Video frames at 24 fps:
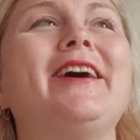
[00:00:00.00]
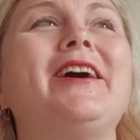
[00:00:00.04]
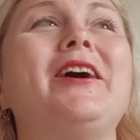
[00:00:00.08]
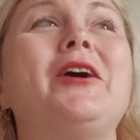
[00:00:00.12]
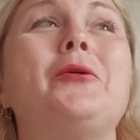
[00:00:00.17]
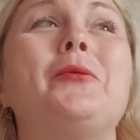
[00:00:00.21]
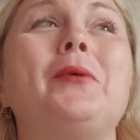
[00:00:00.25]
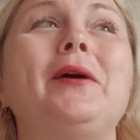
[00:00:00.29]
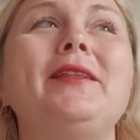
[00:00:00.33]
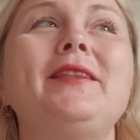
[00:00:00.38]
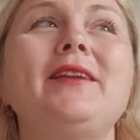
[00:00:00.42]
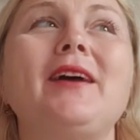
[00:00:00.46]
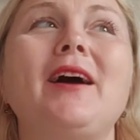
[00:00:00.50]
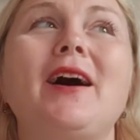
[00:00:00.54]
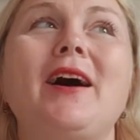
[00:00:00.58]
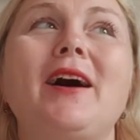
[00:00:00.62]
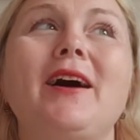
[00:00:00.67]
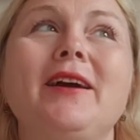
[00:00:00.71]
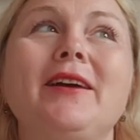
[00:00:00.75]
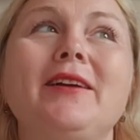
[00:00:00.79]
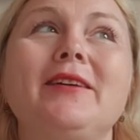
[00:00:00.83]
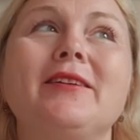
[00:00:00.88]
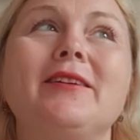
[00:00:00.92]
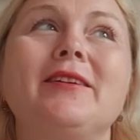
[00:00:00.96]
when
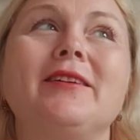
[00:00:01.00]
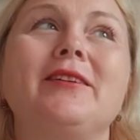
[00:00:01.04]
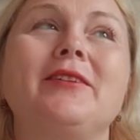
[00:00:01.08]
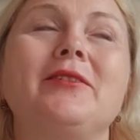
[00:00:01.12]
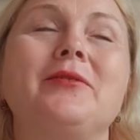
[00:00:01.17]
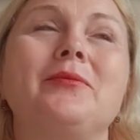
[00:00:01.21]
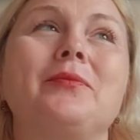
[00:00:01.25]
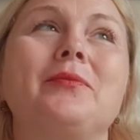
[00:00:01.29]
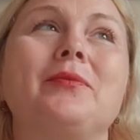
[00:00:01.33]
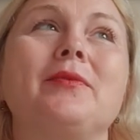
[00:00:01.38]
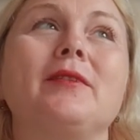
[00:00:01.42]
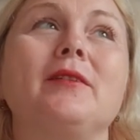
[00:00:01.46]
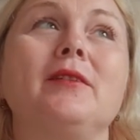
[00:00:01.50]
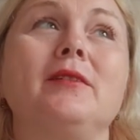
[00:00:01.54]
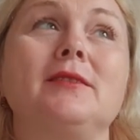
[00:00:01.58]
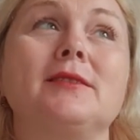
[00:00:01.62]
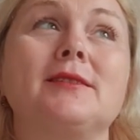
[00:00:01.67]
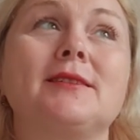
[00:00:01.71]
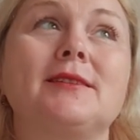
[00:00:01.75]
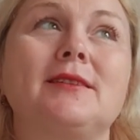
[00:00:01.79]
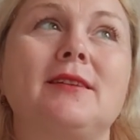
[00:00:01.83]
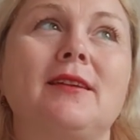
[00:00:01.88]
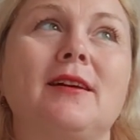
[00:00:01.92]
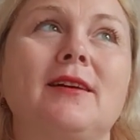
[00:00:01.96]
I
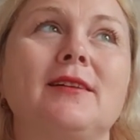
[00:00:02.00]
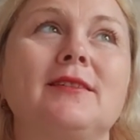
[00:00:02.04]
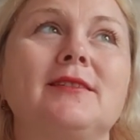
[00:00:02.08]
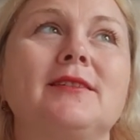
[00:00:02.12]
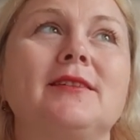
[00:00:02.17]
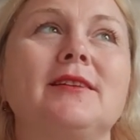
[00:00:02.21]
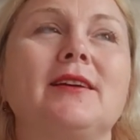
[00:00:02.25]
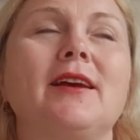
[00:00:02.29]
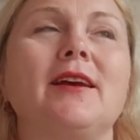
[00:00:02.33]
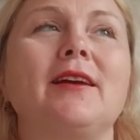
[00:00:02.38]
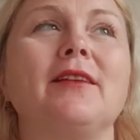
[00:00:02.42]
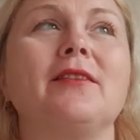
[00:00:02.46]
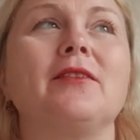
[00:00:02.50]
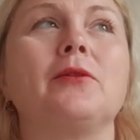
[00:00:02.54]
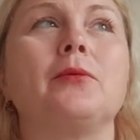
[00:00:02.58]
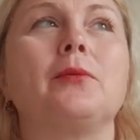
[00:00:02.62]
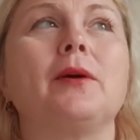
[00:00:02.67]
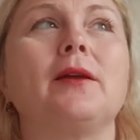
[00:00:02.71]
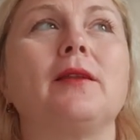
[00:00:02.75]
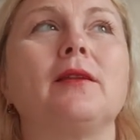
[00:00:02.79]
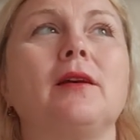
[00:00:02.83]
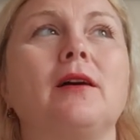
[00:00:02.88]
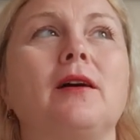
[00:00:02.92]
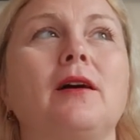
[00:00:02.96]
study and
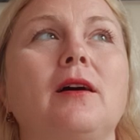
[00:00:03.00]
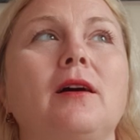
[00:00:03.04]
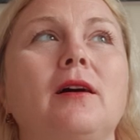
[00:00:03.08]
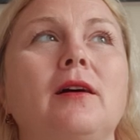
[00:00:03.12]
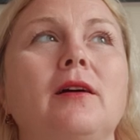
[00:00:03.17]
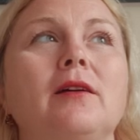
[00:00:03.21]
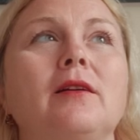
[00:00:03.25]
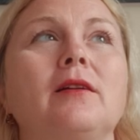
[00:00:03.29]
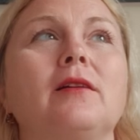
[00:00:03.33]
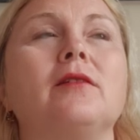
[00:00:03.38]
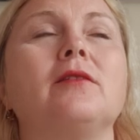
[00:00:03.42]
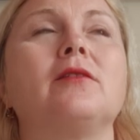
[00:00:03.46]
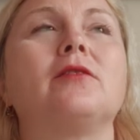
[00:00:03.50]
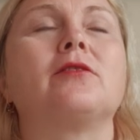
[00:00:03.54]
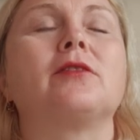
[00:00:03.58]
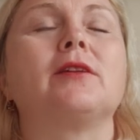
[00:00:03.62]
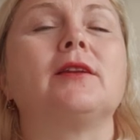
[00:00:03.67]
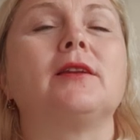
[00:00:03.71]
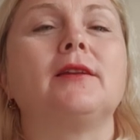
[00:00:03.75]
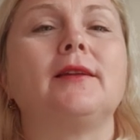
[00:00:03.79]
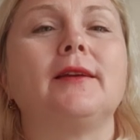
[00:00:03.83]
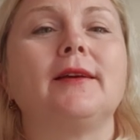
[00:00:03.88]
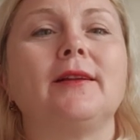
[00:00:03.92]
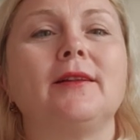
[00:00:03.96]
when I
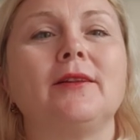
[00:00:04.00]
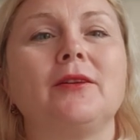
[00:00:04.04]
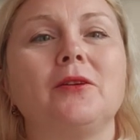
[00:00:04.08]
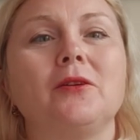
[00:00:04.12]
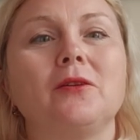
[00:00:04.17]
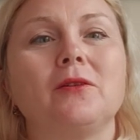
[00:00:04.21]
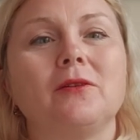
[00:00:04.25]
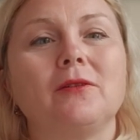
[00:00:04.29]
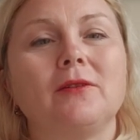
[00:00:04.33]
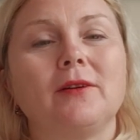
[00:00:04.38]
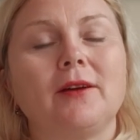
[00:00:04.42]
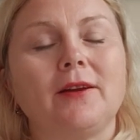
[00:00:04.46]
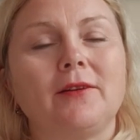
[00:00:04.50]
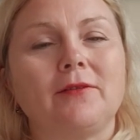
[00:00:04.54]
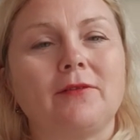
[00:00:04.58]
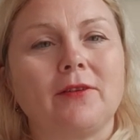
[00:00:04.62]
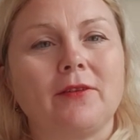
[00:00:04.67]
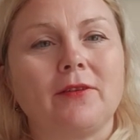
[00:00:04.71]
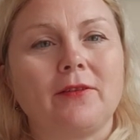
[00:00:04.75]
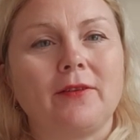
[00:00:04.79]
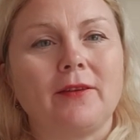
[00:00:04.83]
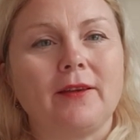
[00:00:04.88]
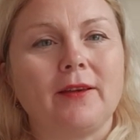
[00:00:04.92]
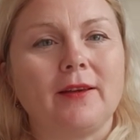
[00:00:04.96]
retell you
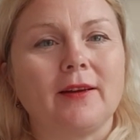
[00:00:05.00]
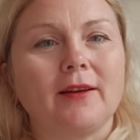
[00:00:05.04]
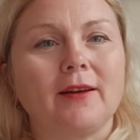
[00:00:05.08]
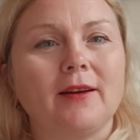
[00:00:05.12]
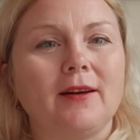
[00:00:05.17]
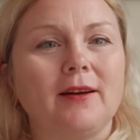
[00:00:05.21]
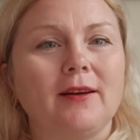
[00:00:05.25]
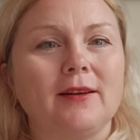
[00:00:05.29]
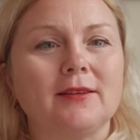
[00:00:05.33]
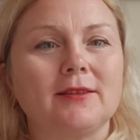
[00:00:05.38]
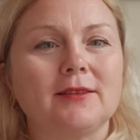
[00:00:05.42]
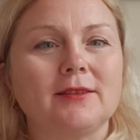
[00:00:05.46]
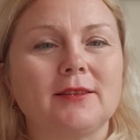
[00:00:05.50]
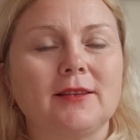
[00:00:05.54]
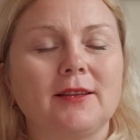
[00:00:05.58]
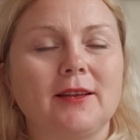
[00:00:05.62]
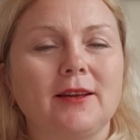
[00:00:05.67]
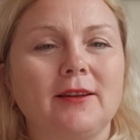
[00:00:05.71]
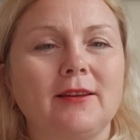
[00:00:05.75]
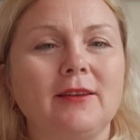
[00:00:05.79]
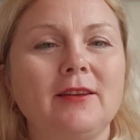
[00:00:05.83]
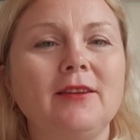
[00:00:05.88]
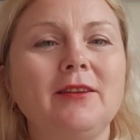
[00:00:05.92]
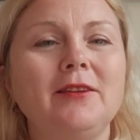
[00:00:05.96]
everything I
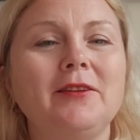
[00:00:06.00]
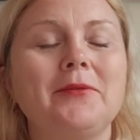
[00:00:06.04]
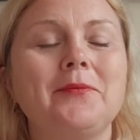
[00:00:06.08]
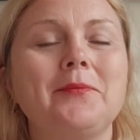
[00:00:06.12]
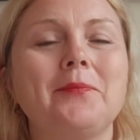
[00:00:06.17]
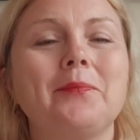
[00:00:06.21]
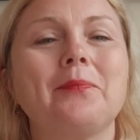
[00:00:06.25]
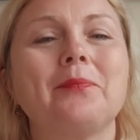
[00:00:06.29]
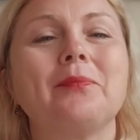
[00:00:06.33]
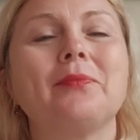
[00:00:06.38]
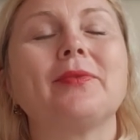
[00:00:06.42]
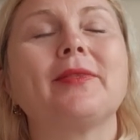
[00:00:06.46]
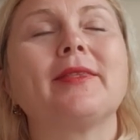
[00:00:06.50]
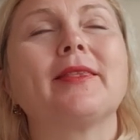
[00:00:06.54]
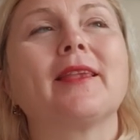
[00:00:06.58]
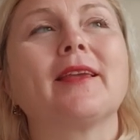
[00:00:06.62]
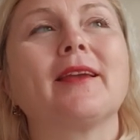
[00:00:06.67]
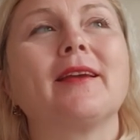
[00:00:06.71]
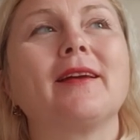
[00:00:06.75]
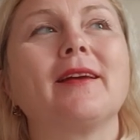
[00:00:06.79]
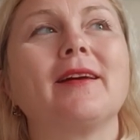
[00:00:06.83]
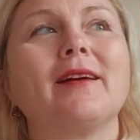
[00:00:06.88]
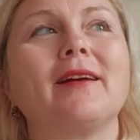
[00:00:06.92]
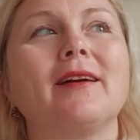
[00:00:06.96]
studied,
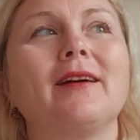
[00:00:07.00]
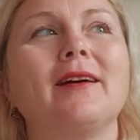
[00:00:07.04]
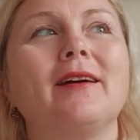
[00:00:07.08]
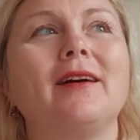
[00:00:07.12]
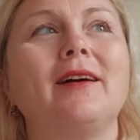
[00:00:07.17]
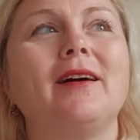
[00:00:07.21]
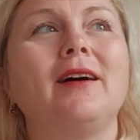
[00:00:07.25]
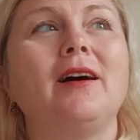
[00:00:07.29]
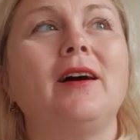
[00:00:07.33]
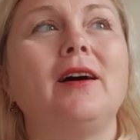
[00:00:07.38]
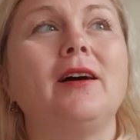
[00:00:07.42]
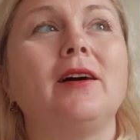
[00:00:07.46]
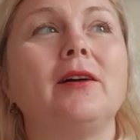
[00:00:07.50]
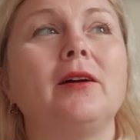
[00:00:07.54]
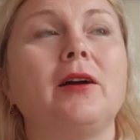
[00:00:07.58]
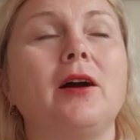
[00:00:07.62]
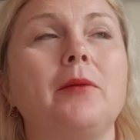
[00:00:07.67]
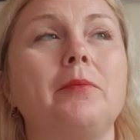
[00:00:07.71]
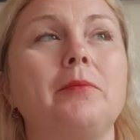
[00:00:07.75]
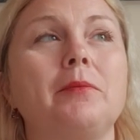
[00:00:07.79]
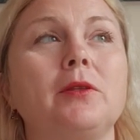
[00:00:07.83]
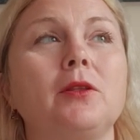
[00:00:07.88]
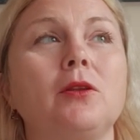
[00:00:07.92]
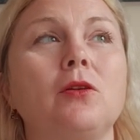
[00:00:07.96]
I
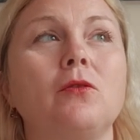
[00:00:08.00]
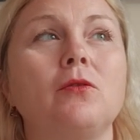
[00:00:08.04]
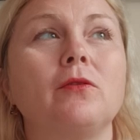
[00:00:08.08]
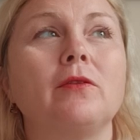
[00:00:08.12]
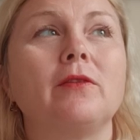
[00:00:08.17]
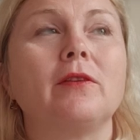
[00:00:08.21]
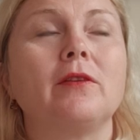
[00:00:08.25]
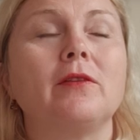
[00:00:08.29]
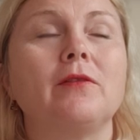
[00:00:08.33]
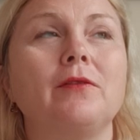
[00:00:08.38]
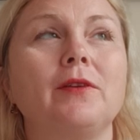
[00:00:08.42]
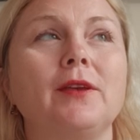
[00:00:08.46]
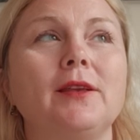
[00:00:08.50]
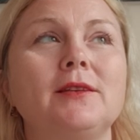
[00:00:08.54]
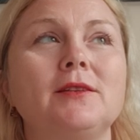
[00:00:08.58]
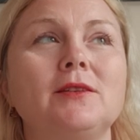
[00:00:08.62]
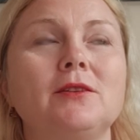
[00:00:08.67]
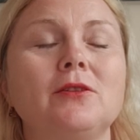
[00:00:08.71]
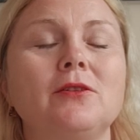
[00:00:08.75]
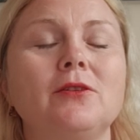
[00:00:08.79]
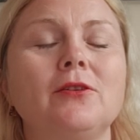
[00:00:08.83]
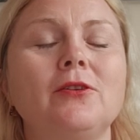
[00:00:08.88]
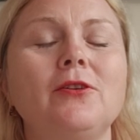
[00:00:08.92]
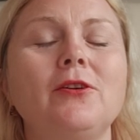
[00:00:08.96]
upload the
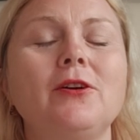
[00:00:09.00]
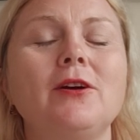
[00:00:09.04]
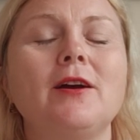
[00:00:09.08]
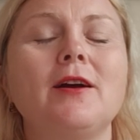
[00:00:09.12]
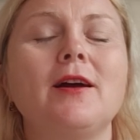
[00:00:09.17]
video